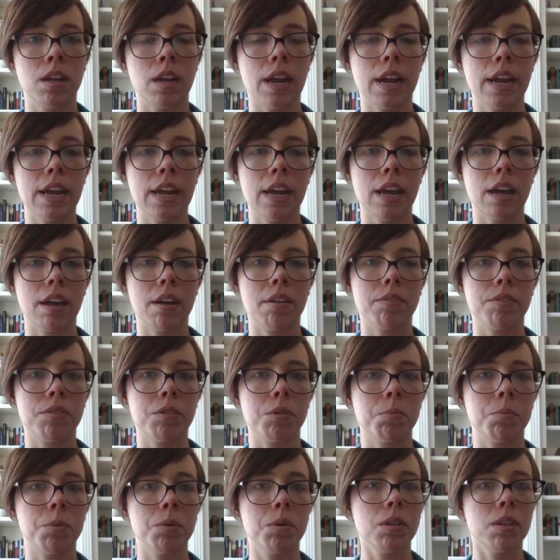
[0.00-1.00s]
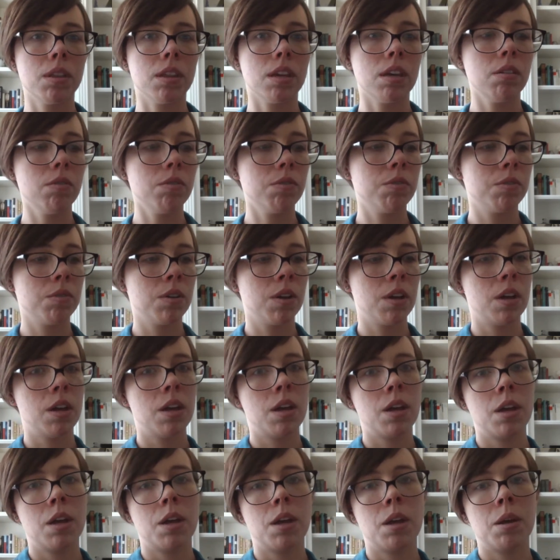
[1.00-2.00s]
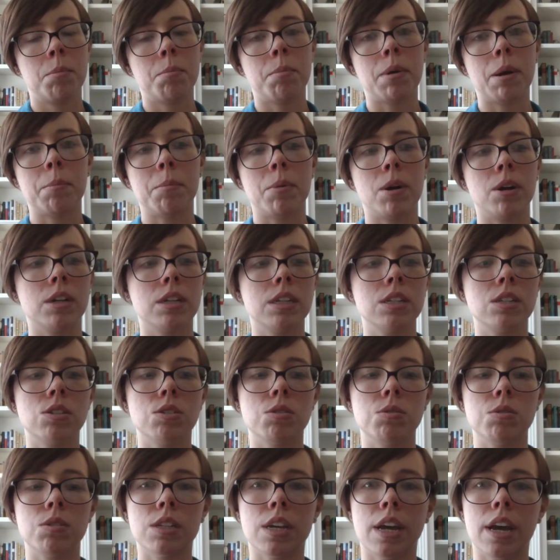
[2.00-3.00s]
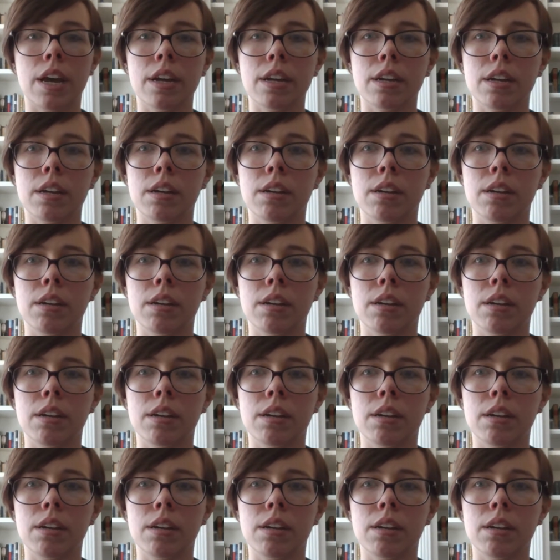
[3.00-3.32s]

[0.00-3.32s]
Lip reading: I have The Book Thief by Markus Zusak.